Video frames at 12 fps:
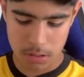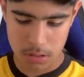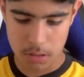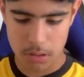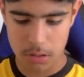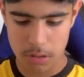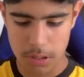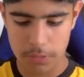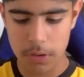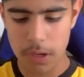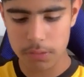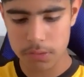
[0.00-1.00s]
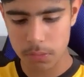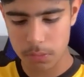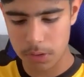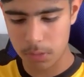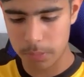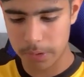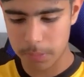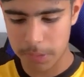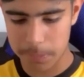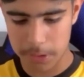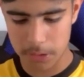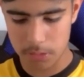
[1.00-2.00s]
And then, if you have someone helping, it
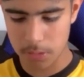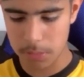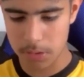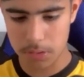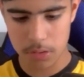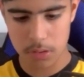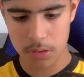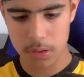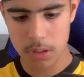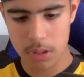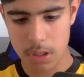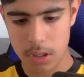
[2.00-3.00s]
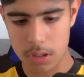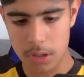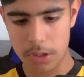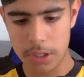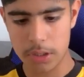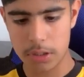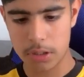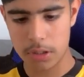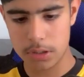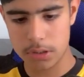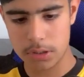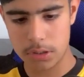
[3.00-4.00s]
might be easier, but... And then you get
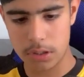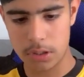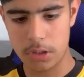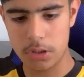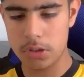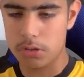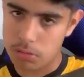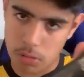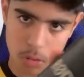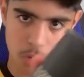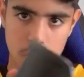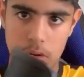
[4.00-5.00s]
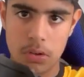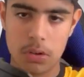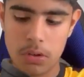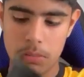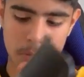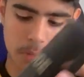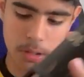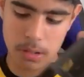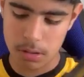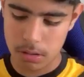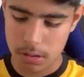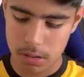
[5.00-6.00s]
this, and then you just roll it on.
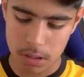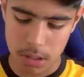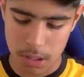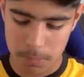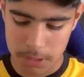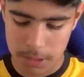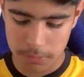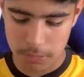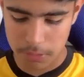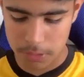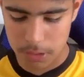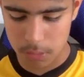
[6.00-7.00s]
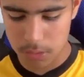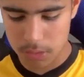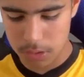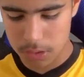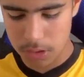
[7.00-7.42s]
But I'm gonna leave it for now.